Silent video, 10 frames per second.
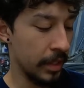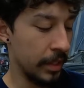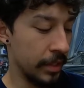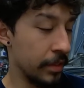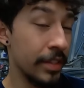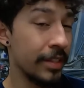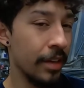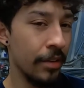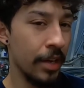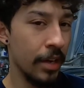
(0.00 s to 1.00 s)
You just
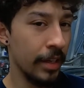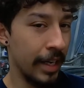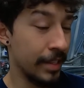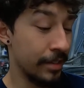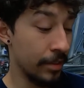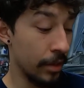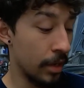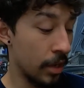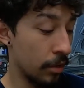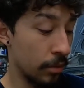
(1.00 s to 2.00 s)
don't know. Like, I just don't
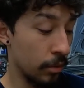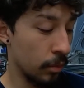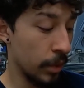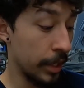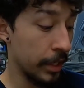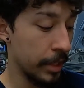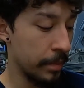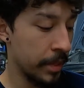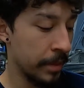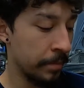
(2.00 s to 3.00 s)
know what it could
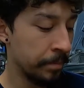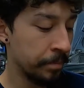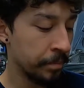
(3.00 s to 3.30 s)
have been.